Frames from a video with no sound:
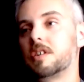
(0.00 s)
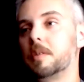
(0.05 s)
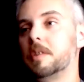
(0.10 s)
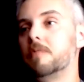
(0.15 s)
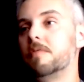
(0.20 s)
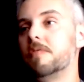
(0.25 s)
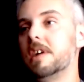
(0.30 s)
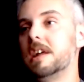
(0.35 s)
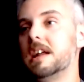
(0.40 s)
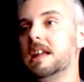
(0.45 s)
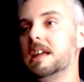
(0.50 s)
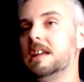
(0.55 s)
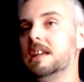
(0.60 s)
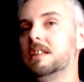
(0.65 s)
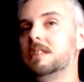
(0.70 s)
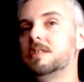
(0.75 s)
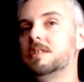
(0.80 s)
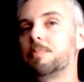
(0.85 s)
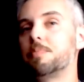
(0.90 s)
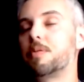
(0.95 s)
it's got to be
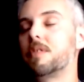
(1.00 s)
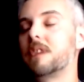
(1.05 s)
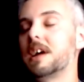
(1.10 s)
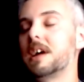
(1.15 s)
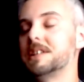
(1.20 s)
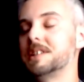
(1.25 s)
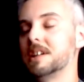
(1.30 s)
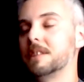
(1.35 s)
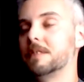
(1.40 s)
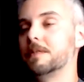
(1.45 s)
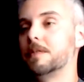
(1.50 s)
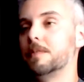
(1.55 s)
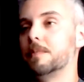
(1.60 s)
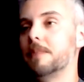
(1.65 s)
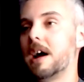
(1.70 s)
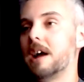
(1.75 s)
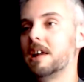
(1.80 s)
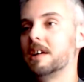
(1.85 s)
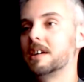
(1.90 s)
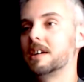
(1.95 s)
really depressing for
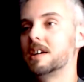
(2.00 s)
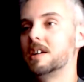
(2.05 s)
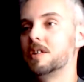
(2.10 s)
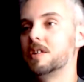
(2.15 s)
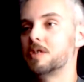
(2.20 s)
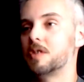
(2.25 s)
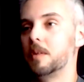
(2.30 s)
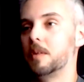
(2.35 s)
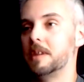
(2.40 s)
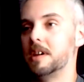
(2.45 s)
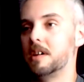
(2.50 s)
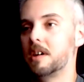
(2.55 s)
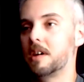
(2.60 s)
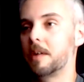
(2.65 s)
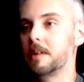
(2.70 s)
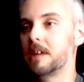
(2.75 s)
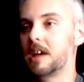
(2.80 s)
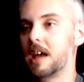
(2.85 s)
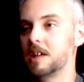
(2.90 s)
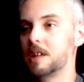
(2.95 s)
Malak. It's got to be
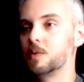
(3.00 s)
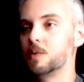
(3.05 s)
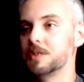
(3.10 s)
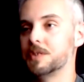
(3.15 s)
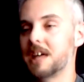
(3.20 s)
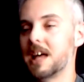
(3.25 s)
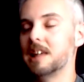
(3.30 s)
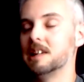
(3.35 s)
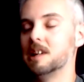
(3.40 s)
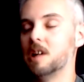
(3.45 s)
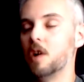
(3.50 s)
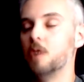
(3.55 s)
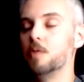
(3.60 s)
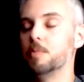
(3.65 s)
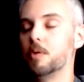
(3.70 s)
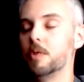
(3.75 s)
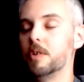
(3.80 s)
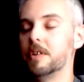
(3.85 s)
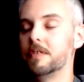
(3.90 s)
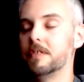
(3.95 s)
getting towards that
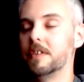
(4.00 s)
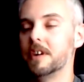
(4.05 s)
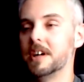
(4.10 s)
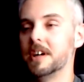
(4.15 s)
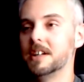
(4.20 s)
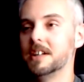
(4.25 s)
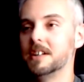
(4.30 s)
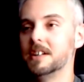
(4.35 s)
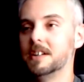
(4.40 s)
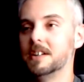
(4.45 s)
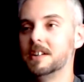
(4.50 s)
low point, right?